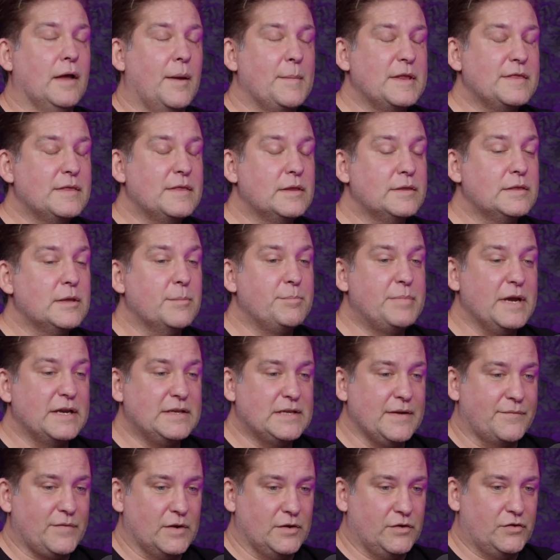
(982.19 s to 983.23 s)
I mean, the, the, big
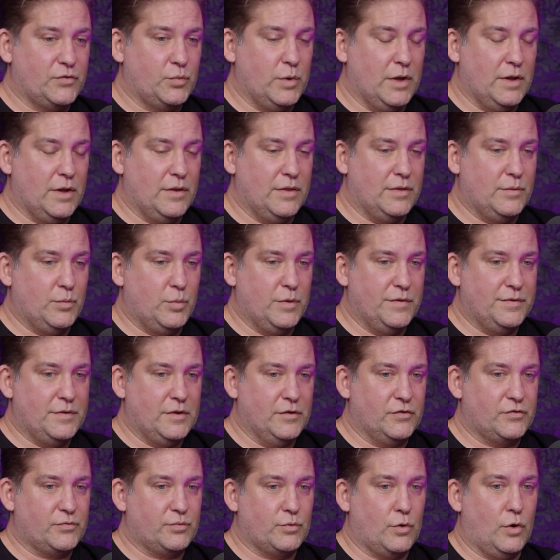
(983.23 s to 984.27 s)
difference with with
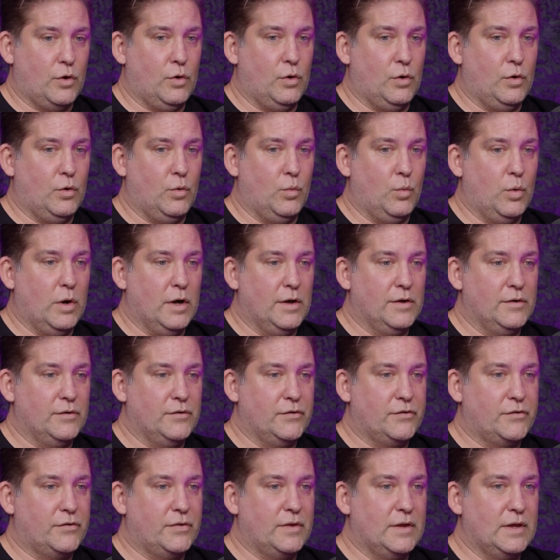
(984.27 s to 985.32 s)
this role
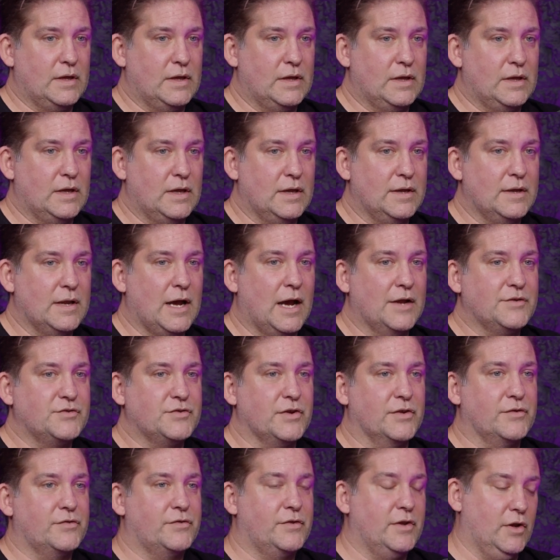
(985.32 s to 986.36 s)
was the not
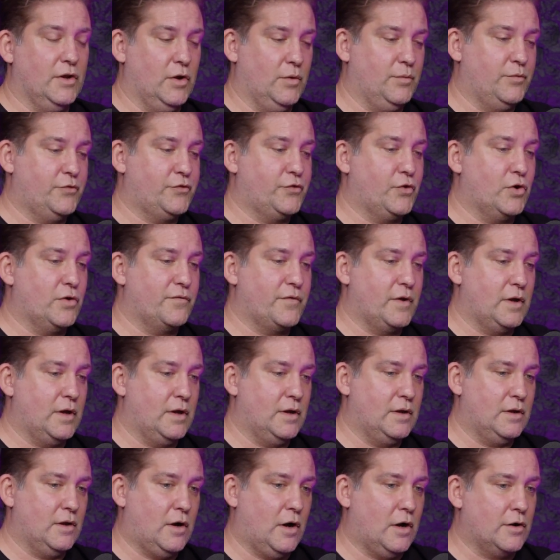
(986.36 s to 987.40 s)
just you know
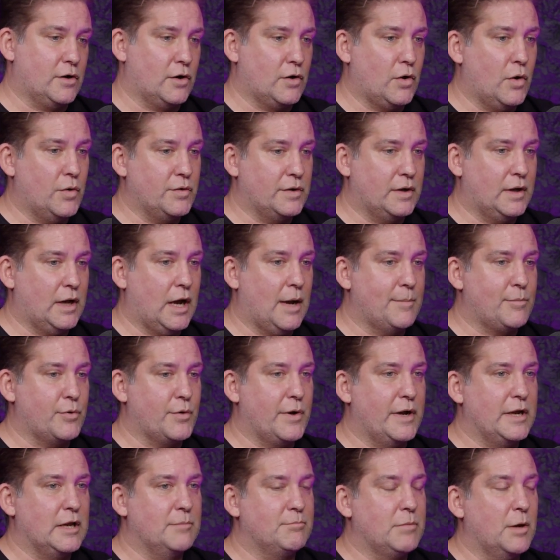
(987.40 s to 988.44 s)
serving on our owned and
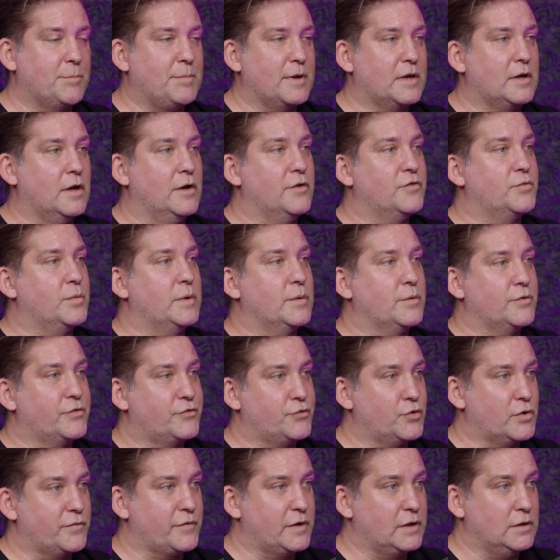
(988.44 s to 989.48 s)
operated, but because we were
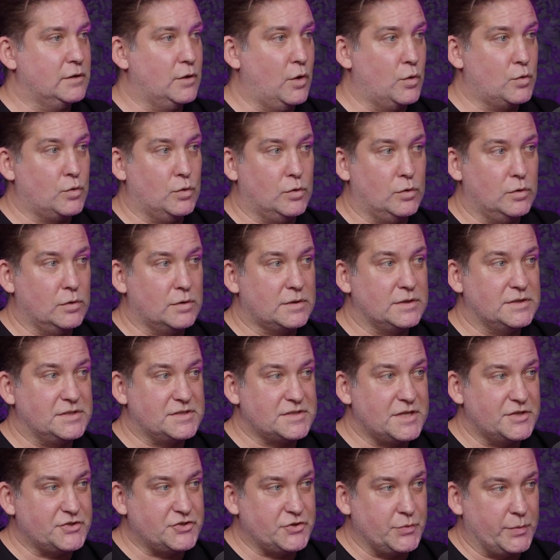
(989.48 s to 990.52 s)
serving local
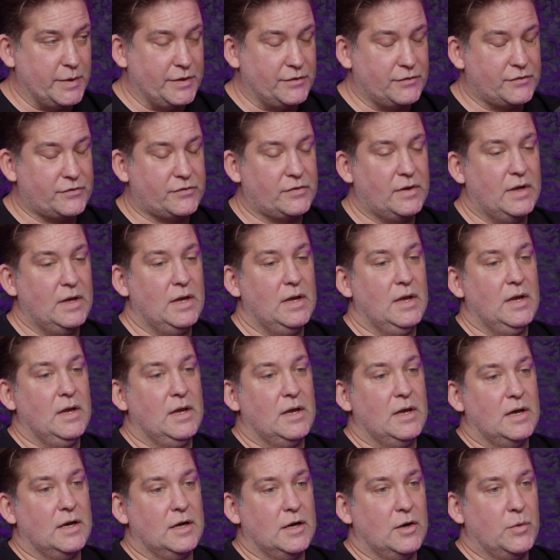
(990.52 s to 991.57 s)
constituents,
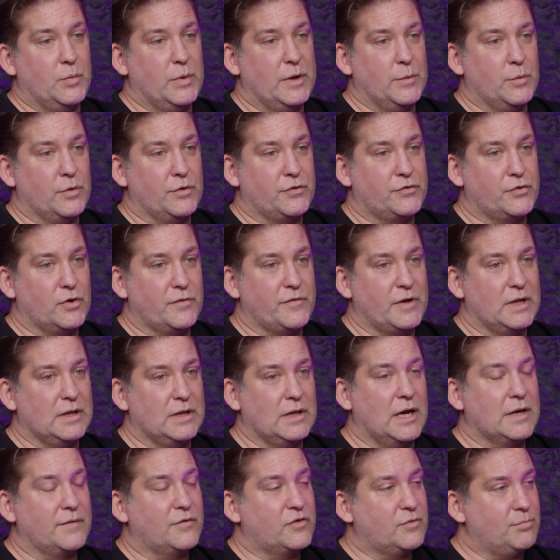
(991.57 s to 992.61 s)
uh, we were serving a
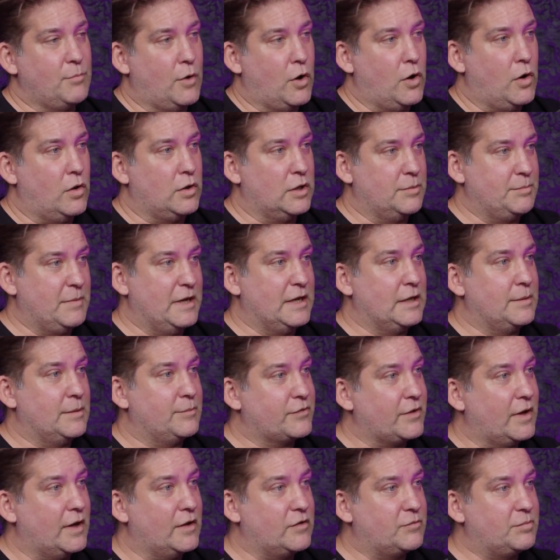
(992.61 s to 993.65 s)
lot of small and medium
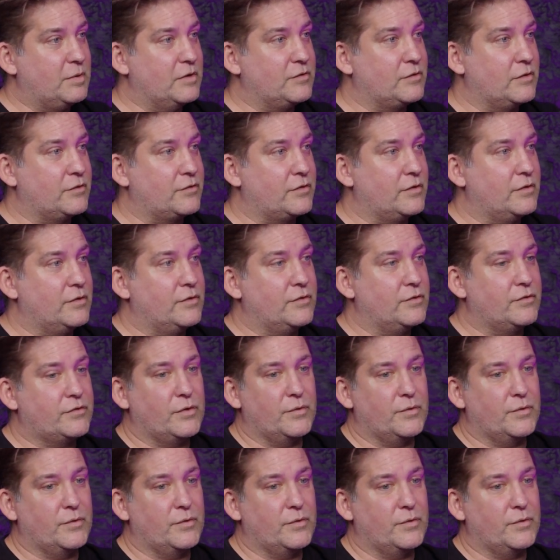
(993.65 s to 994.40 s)
sized businesses.